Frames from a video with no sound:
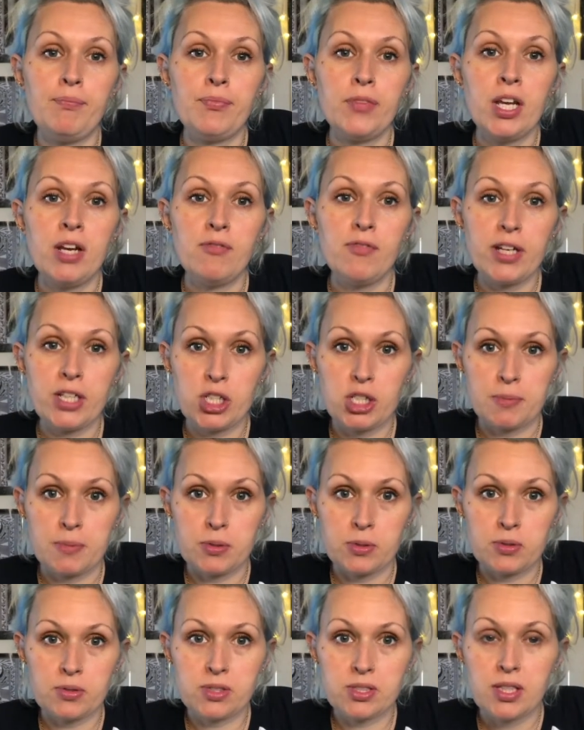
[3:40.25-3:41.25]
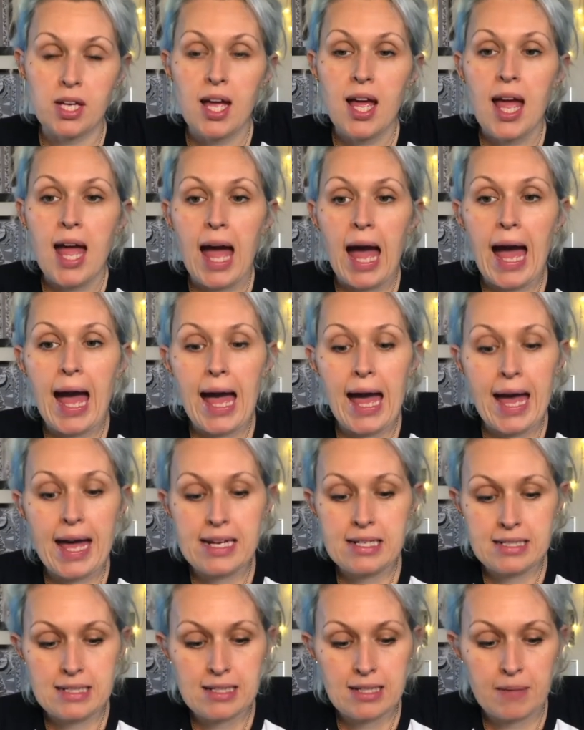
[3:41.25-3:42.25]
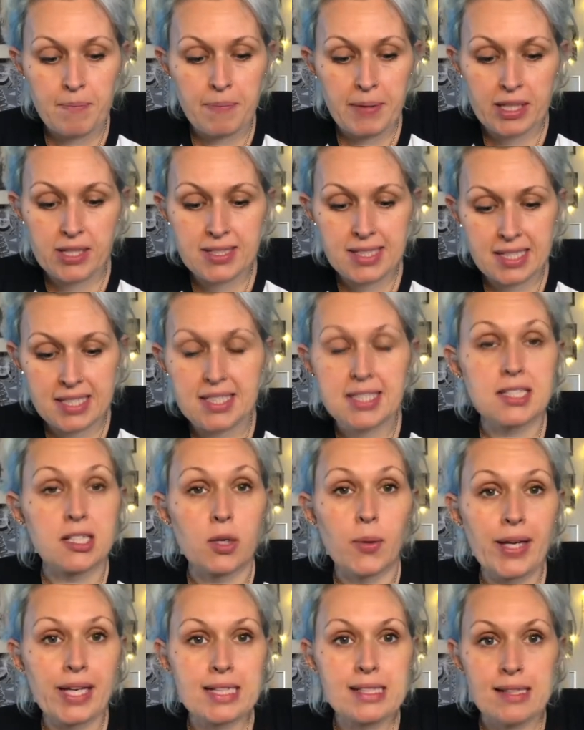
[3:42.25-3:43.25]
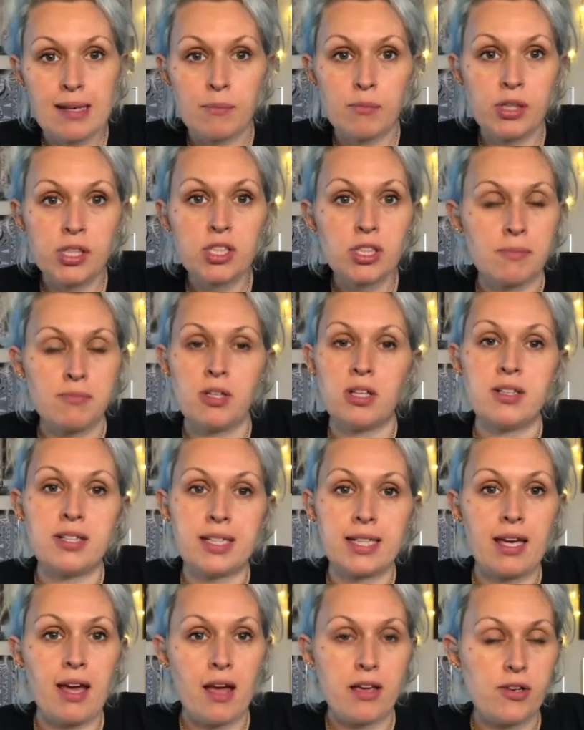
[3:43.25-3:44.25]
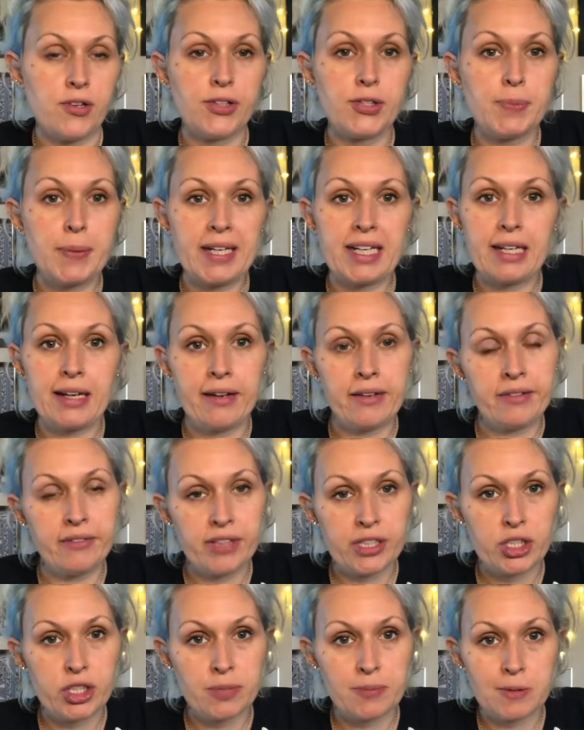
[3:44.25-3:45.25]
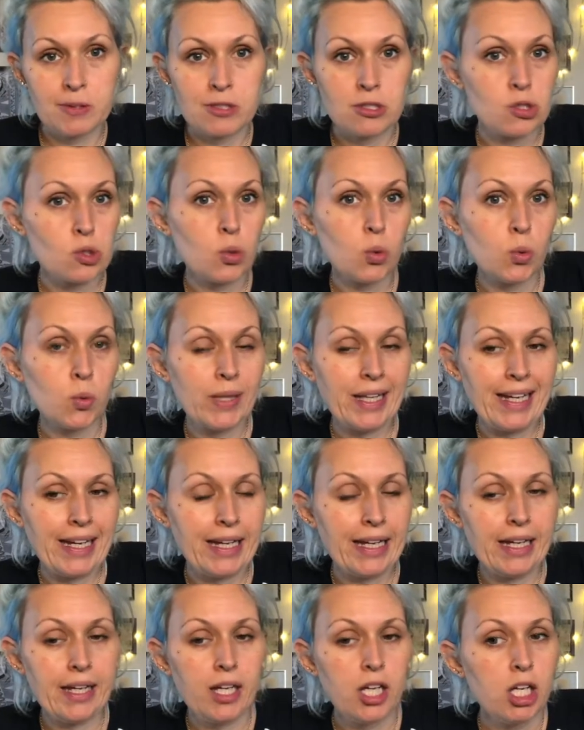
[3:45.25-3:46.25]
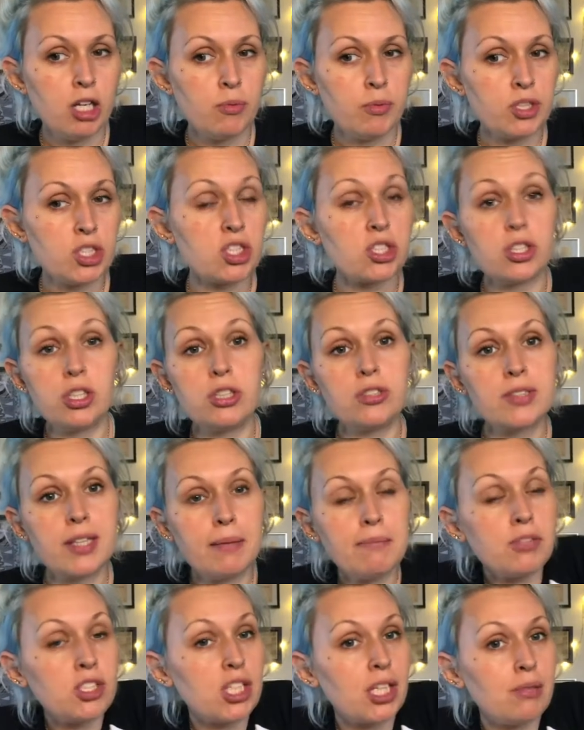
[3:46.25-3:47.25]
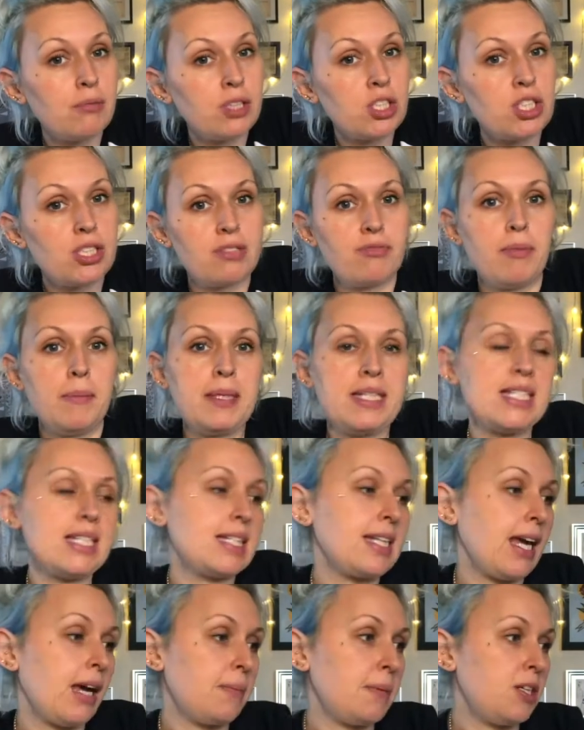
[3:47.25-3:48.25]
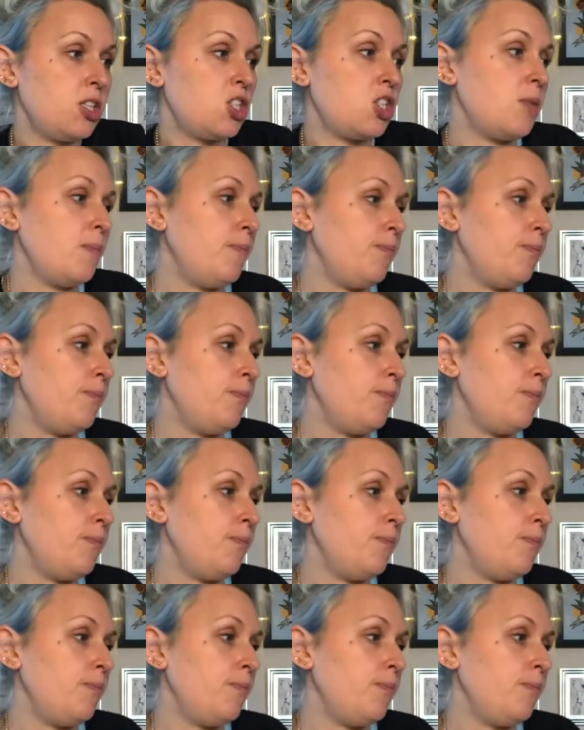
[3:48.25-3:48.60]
vegetables, and because this is a quick sandwich, I'm not going to get you to pickle any vegetables at all here. We're just going to use kimchi, which is fermented cabbage.